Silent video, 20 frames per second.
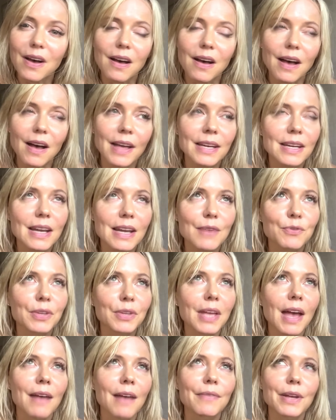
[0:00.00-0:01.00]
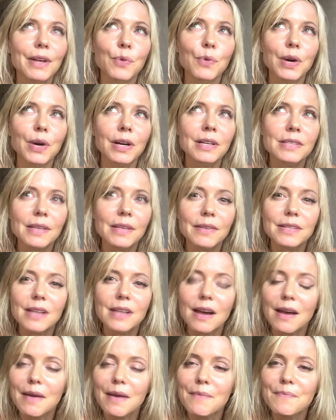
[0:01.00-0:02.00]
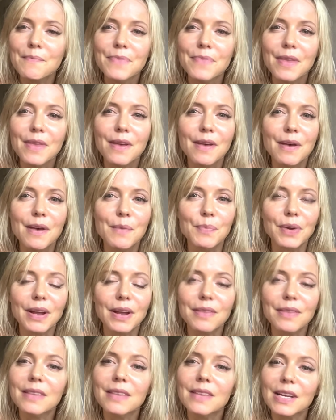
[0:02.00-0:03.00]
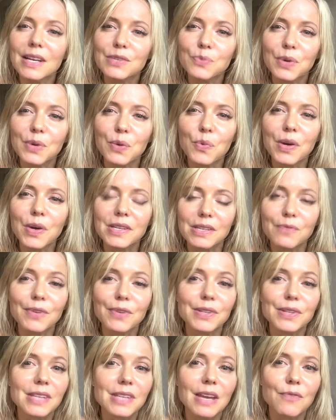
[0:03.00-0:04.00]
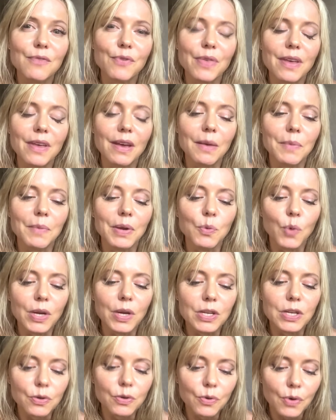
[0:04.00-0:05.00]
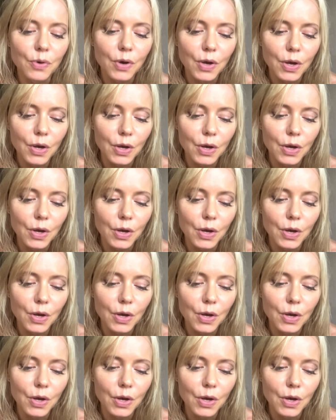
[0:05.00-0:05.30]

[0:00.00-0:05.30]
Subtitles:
I didn't really have that awareness at the time, but I think that's what it was. I felt safe with him. And when you